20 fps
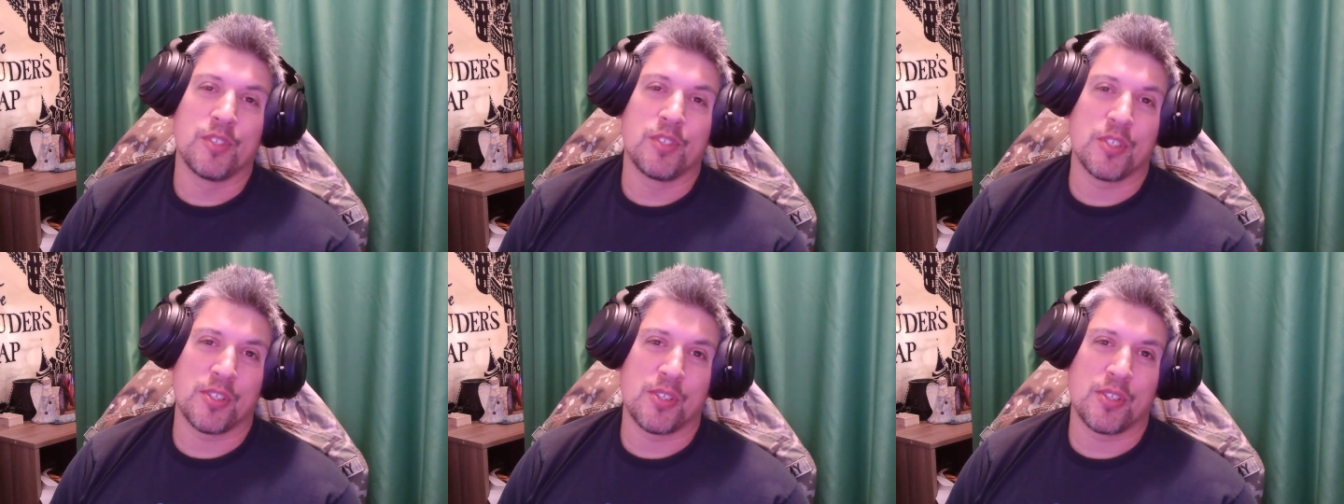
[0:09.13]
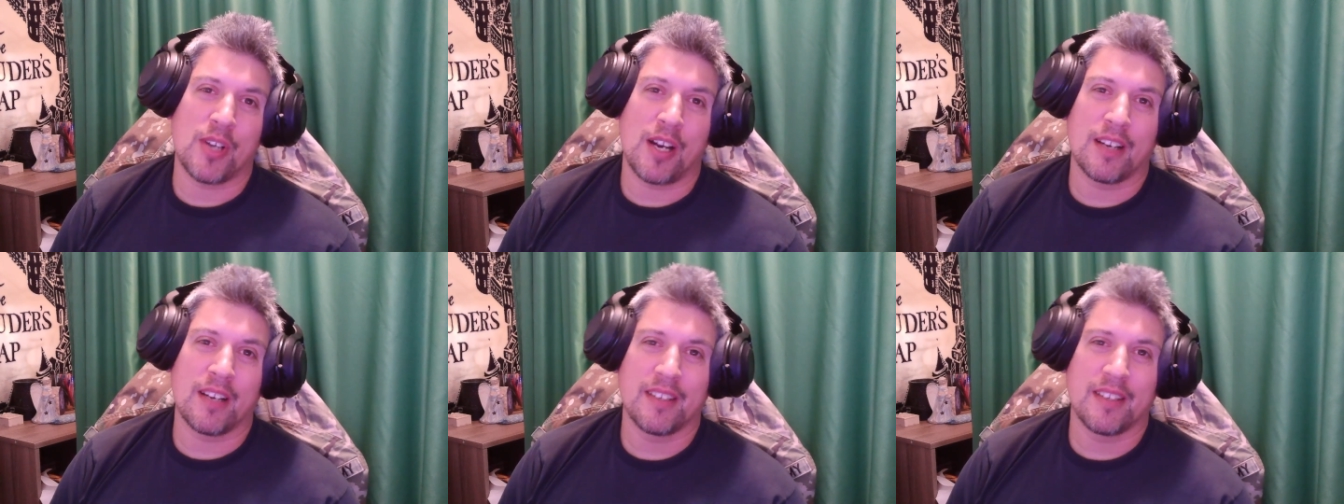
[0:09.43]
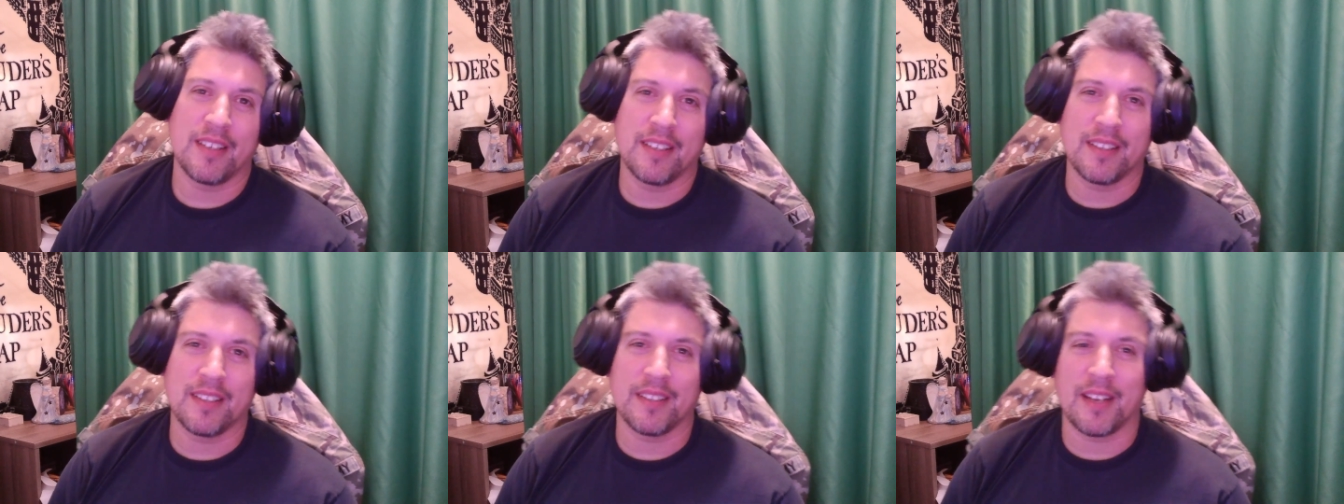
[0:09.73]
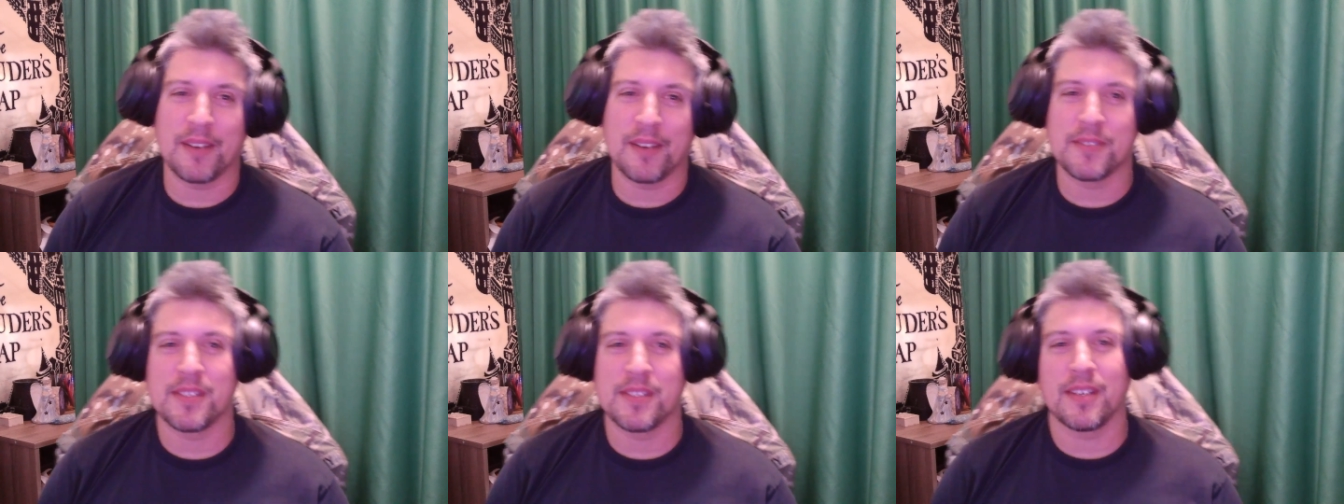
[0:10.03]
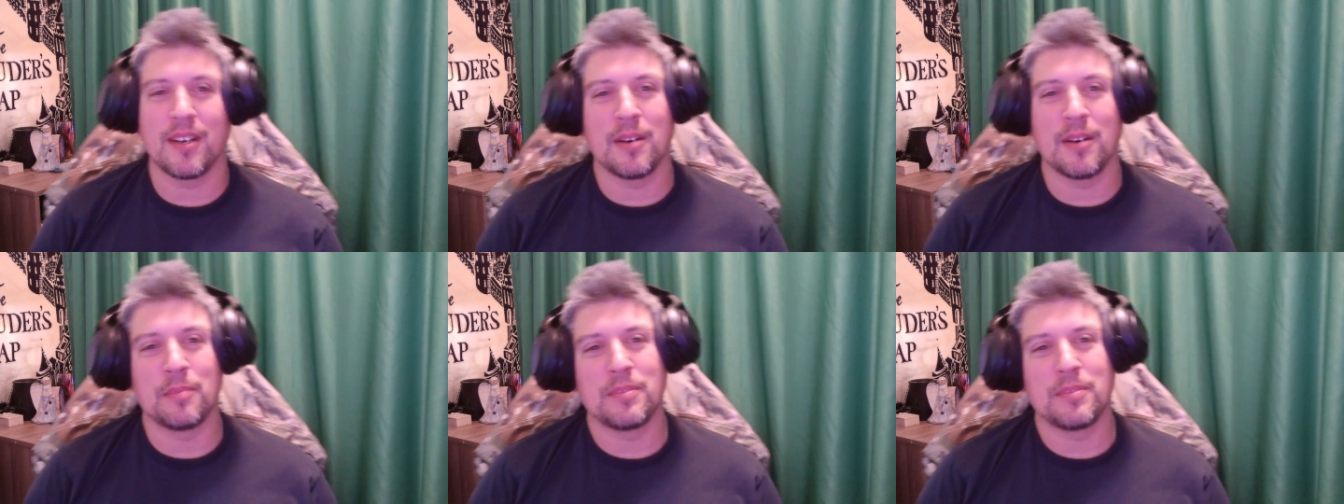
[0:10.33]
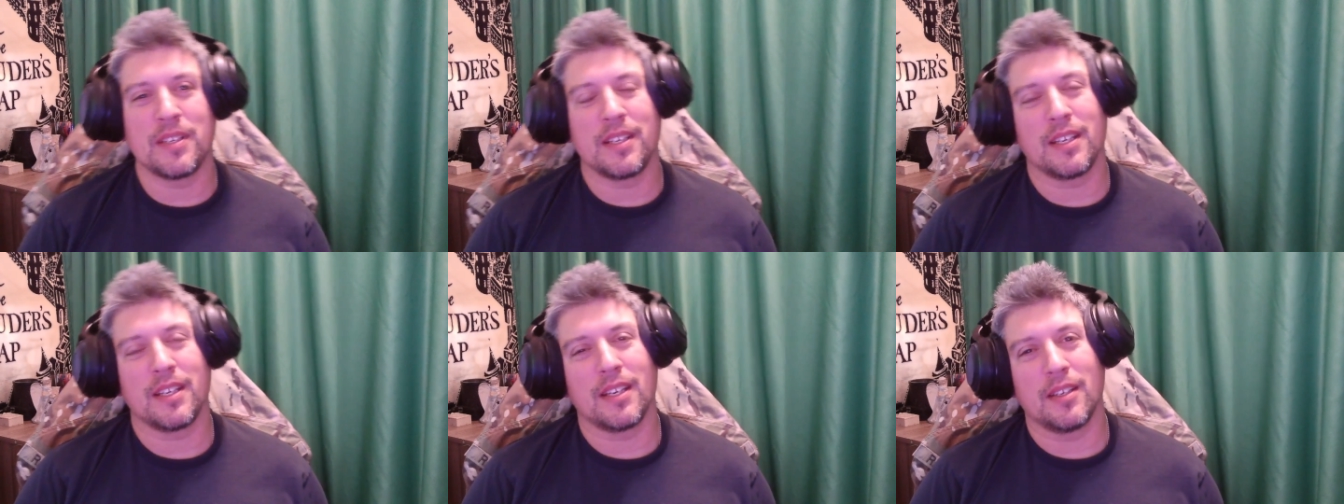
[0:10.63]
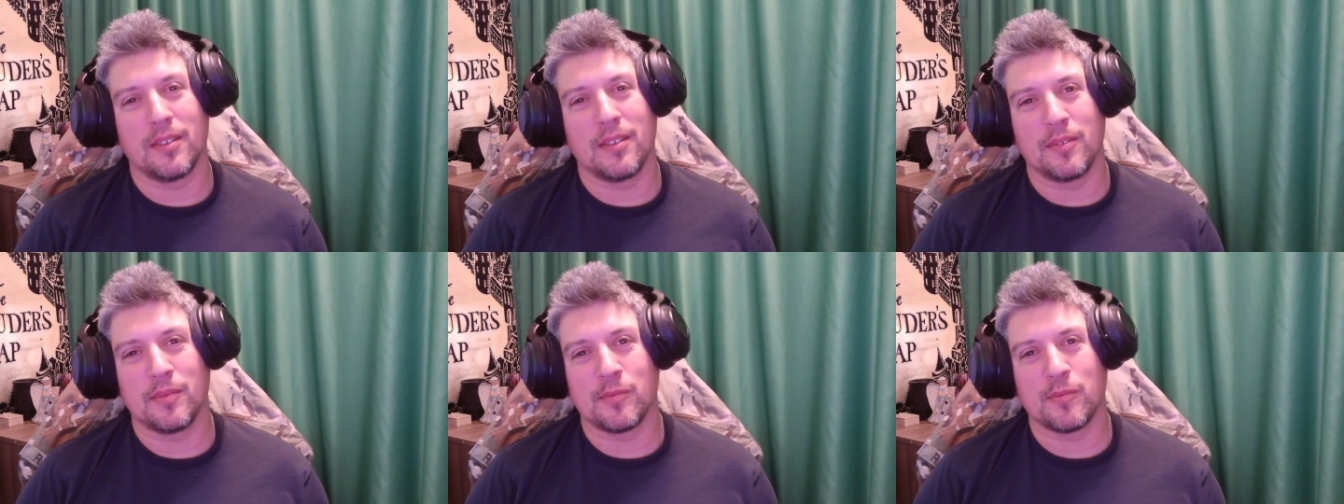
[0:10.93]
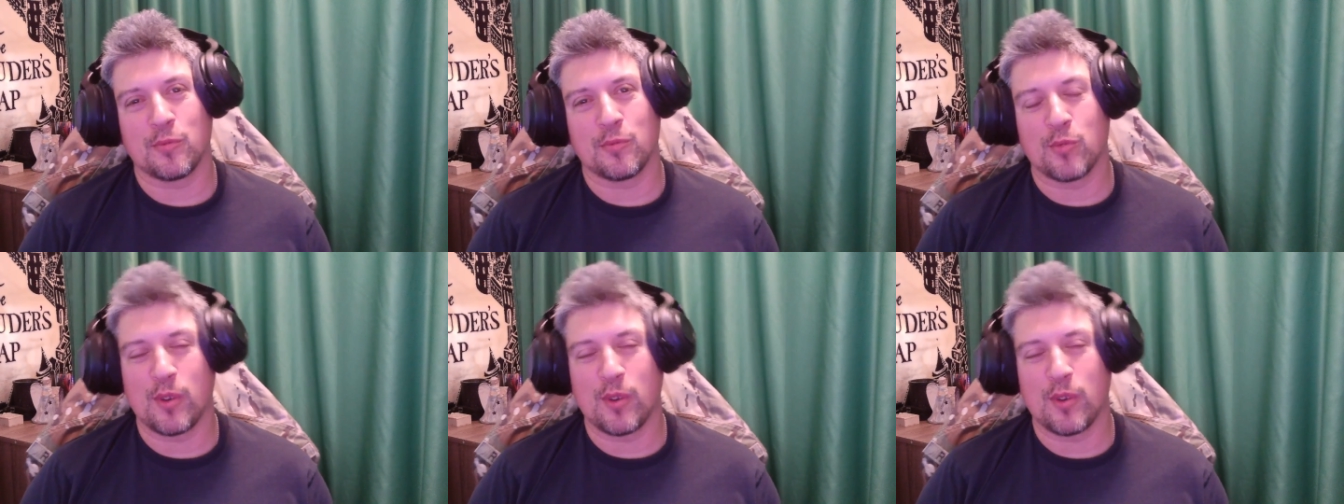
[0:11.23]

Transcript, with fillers: Just talking, announcing, updating in